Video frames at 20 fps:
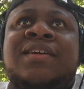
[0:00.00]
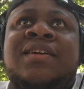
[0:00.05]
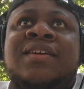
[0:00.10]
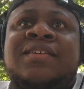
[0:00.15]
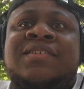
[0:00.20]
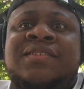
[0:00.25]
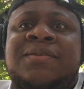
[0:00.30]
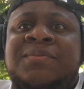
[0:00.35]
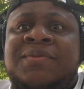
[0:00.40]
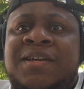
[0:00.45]

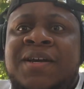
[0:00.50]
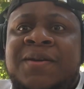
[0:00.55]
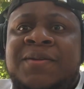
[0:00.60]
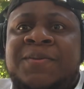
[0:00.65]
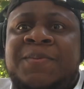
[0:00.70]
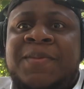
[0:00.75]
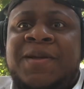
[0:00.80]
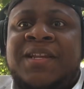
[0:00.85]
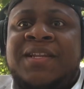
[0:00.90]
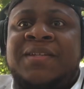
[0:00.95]
sometimes,
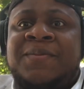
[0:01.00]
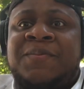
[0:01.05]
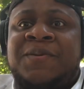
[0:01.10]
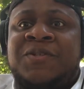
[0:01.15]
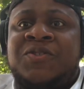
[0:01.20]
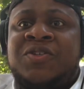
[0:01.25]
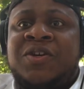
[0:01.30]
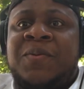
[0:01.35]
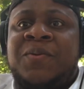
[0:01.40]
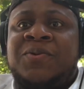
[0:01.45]
man, there'd be
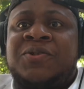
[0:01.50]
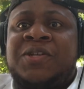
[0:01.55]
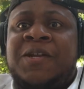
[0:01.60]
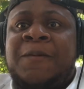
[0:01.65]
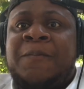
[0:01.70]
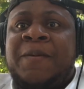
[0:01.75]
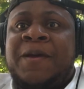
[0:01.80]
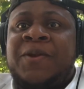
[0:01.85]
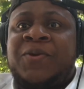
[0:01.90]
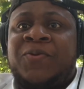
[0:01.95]
trouble trying to
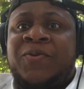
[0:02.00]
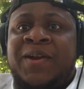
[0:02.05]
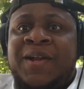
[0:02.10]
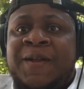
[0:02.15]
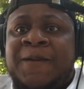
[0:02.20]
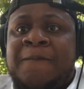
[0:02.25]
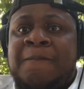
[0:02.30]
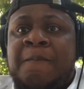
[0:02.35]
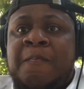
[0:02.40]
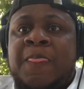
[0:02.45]
pay the
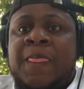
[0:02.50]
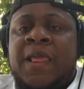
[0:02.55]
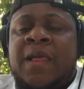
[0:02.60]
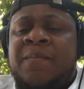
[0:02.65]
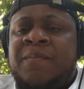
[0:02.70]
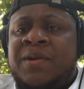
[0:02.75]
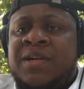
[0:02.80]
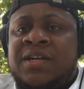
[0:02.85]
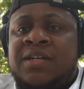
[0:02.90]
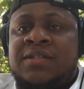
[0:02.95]
rent
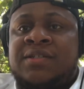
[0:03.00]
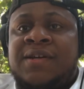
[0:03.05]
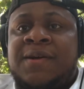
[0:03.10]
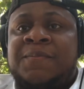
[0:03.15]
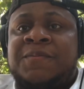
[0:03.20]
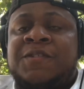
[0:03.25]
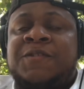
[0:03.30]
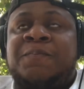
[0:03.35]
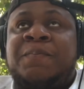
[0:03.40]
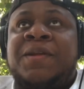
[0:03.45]
because I'm
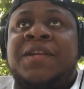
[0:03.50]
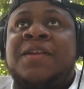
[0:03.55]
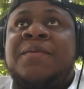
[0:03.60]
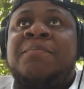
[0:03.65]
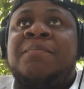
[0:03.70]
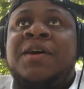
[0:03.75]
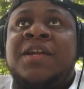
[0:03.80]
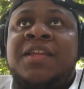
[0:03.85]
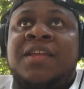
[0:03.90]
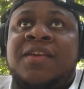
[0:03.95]
spending
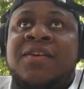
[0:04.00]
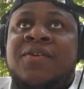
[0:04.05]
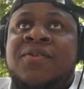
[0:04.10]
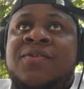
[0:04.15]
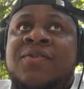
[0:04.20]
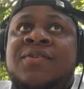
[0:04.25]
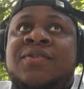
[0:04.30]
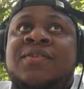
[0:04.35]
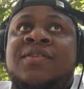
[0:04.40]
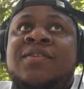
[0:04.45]
money
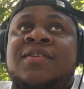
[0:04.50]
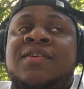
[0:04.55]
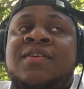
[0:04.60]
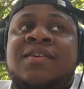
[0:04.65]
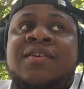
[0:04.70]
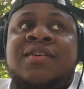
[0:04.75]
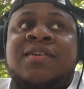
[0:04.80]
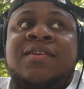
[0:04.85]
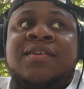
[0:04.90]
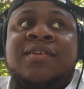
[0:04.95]
on
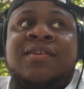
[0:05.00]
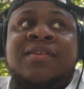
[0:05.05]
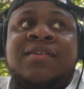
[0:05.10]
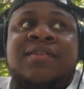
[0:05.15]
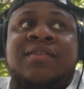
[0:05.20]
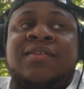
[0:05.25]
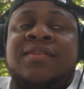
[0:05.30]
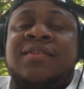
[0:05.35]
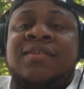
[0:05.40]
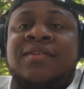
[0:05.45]

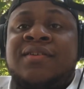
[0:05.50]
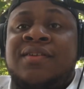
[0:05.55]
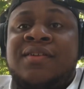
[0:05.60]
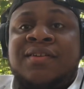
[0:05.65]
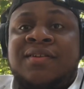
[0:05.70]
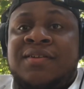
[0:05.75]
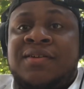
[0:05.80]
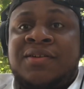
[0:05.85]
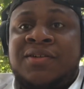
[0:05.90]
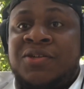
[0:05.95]

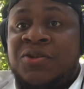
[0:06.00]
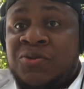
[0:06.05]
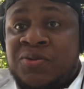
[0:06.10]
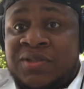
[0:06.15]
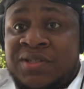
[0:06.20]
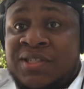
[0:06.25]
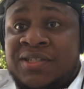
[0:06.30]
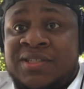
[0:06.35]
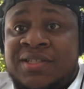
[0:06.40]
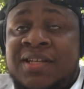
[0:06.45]

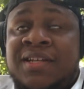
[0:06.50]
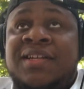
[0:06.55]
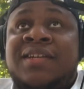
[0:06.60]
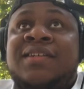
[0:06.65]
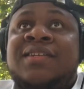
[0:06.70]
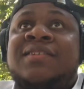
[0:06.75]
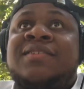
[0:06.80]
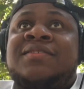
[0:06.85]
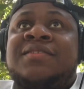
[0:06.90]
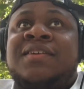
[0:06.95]
useless
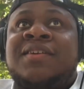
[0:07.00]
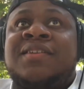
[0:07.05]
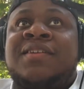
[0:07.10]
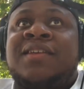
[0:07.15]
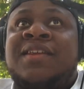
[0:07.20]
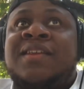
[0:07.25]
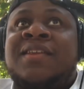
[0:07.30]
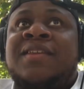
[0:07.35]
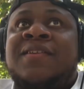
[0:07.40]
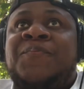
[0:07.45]
things. And
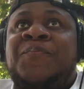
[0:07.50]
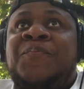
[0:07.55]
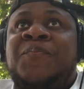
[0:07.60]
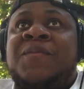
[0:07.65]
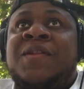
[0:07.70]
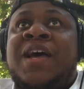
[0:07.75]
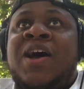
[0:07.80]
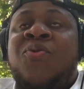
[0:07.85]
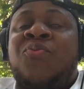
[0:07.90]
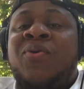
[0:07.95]
then
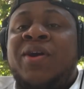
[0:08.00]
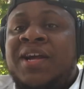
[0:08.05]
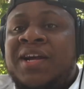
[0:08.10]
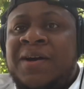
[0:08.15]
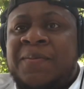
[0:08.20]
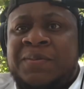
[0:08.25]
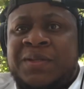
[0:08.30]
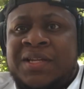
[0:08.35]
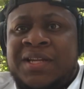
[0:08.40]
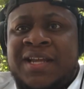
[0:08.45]
I wake
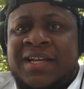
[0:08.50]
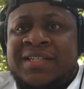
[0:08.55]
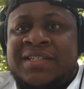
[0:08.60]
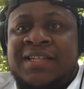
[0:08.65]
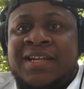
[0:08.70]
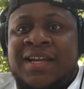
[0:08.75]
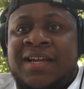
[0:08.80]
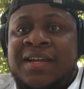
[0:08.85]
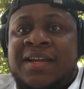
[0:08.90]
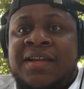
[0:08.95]
up the next
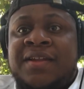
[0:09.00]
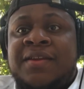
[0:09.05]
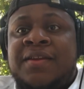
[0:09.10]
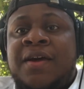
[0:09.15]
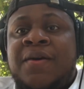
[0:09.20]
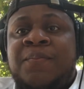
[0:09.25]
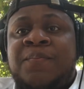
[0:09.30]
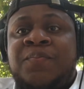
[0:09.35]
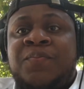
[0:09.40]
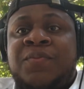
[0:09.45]
day and
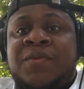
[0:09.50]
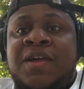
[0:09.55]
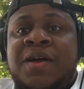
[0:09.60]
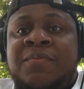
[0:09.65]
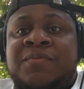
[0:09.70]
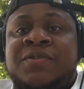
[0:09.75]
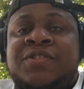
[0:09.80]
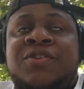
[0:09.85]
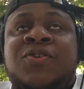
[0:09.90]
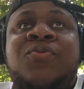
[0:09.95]

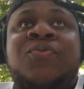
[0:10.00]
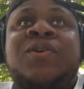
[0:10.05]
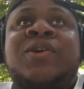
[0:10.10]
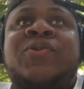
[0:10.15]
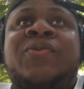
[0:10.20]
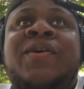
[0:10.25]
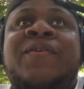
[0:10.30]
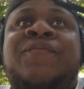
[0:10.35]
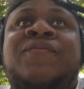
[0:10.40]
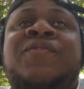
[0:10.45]
I'm so
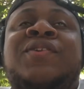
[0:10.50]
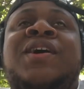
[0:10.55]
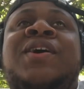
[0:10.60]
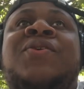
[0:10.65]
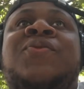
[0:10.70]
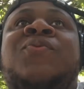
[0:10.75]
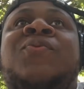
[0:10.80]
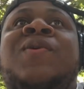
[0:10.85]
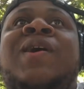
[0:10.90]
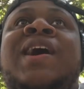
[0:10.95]
regretful.
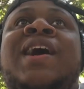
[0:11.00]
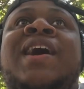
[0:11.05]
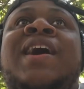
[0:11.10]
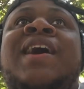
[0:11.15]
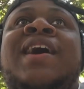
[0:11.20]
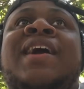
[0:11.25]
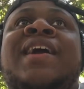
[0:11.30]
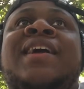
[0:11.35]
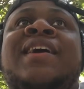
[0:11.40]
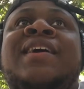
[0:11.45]
Like,
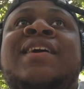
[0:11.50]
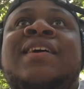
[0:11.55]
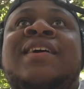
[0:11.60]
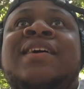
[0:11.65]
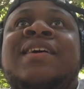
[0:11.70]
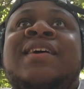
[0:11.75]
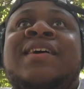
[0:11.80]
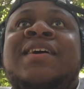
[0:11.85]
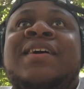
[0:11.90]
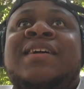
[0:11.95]
why
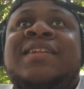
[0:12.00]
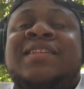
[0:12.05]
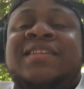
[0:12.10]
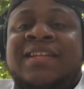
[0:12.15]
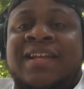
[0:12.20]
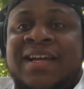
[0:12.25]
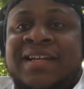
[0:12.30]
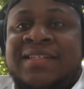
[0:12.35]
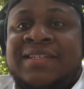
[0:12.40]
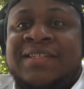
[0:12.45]
did
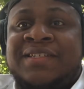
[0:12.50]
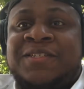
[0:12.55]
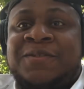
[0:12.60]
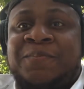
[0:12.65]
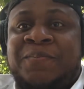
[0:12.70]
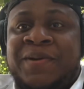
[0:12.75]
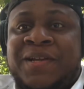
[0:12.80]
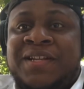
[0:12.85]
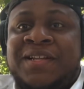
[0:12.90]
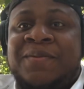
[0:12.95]
I just
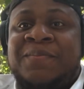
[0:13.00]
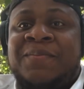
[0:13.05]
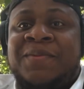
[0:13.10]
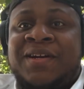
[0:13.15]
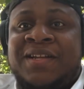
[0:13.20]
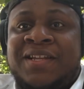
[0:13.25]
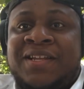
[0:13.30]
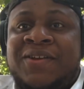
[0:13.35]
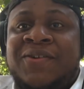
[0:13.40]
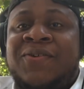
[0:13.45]
spend the
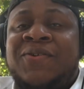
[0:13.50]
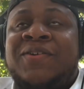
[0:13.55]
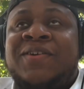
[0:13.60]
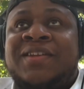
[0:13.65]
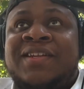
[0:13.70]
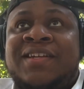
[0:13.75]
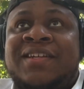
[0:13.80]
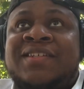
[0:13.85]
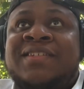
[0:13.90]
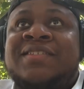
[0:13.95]
money on
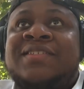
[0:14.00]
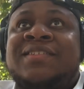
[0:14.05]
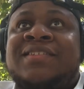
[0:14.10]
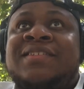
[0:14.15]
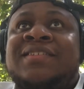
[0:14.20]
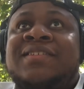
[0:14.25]
this?